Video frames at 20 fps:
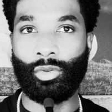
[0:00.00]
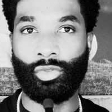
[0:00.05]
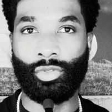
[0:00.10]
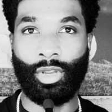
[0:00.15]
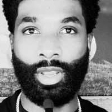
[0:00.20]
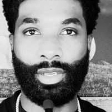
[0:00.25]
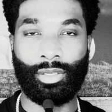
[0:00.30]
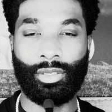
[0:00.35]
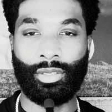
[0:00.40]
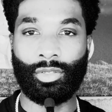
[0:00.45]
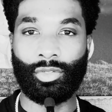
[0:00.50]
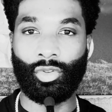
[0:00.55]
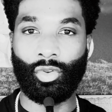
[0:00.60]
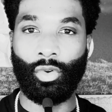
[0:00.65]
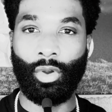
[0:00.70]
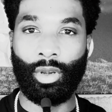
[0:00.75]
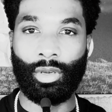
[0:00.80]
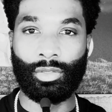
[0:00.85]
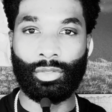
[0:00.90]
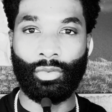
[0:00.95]
Jackson is the
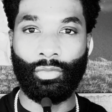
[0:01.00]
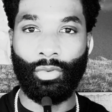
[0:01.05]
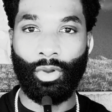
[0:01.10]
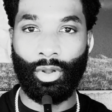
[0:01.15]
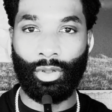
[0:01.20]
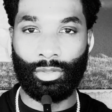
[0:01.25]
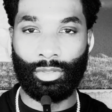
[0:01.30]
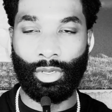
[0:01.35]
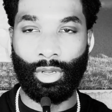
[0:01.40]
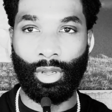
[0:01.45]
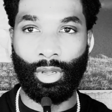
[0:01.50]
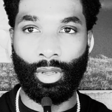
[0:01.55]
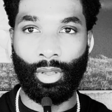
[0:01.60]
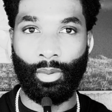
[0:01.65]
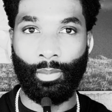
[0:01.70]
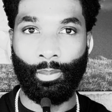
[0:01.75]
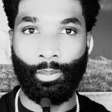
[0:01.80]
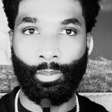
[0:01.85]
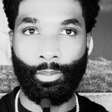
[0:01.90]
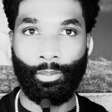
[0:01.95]
greatest of all
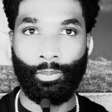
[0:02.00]
time,